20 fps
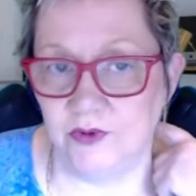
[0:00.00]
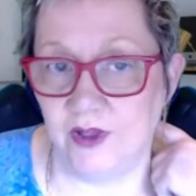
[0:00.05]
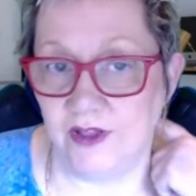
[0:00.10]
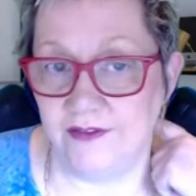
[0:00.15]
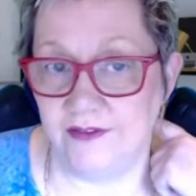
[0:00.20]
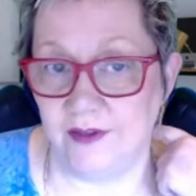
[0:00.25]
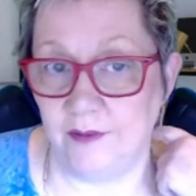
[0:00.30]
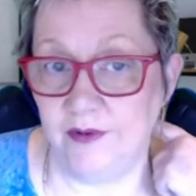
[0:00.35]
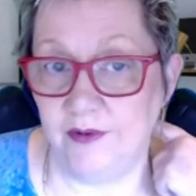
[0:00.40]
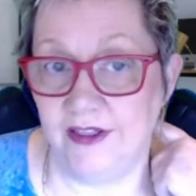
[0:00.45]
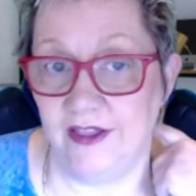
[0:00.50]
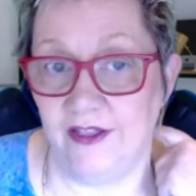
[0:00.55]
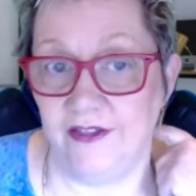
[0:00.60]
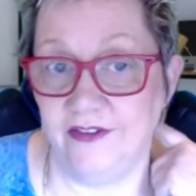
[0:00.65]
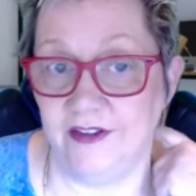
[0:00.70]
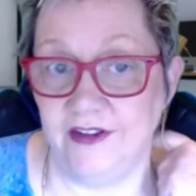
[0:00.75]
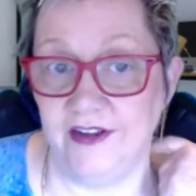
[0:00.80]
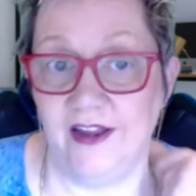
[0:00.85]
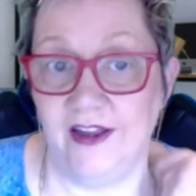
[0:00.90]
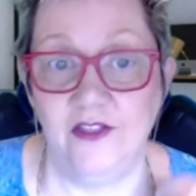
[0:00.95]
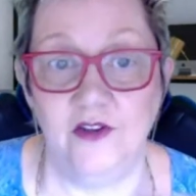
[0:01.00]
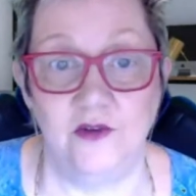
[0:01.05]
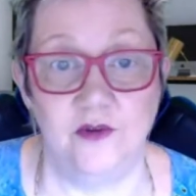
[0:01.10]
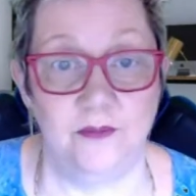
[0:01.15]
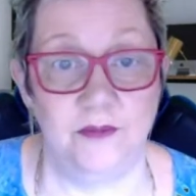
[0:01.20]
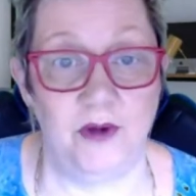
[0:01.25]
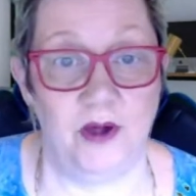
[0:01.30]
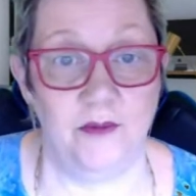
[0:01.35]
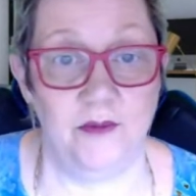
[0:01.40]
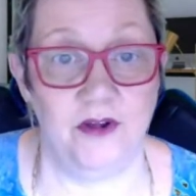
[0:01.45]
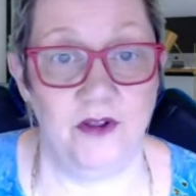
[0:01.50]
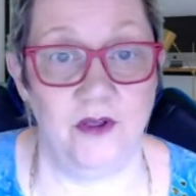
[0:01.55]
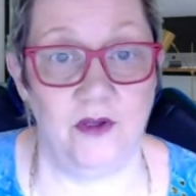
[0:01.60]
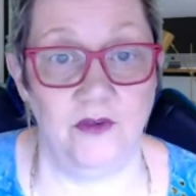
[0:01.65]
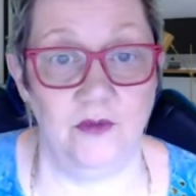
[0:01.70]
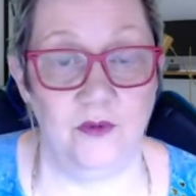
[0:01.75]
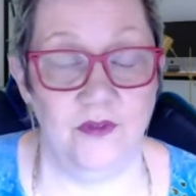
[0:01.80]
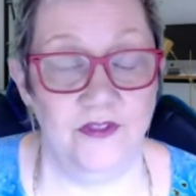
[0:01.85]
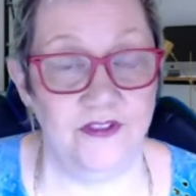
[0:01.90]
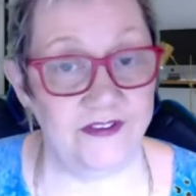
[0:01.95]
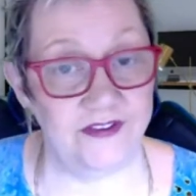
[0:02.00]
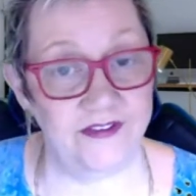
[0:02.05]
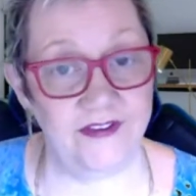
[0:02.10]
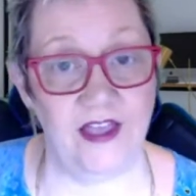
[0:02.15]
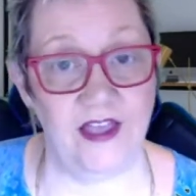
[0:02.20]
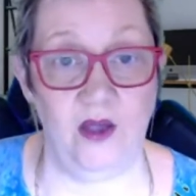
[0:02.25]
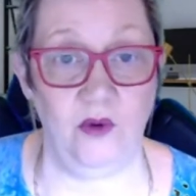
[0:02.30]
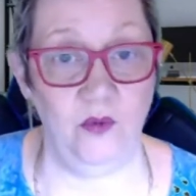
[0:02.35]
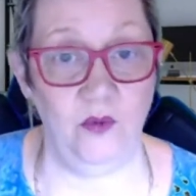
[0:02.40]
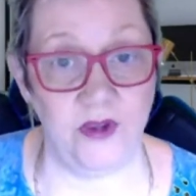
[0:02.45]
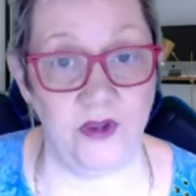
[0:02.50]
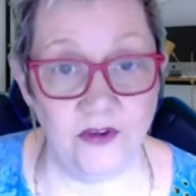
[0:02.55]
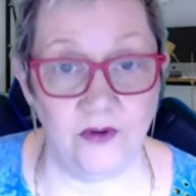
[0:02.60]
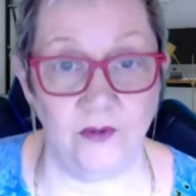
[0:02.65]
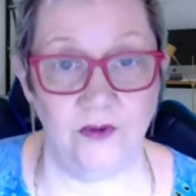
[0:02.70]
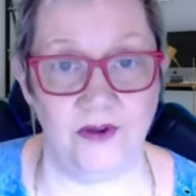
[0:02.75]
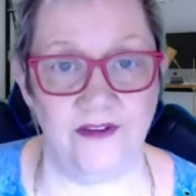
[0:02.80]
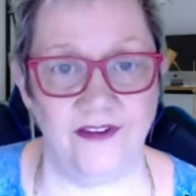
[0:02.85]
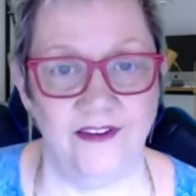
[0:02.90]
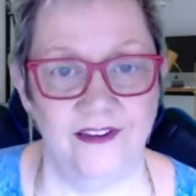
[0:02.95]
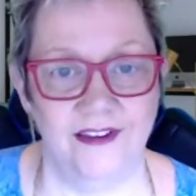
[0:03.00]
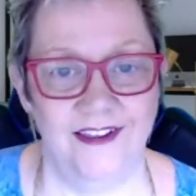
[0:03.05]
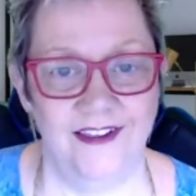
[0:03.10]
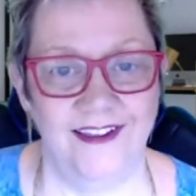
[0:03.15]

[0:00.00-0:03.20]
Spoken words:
Well, somebody else in another department goes, well, this is how we do it.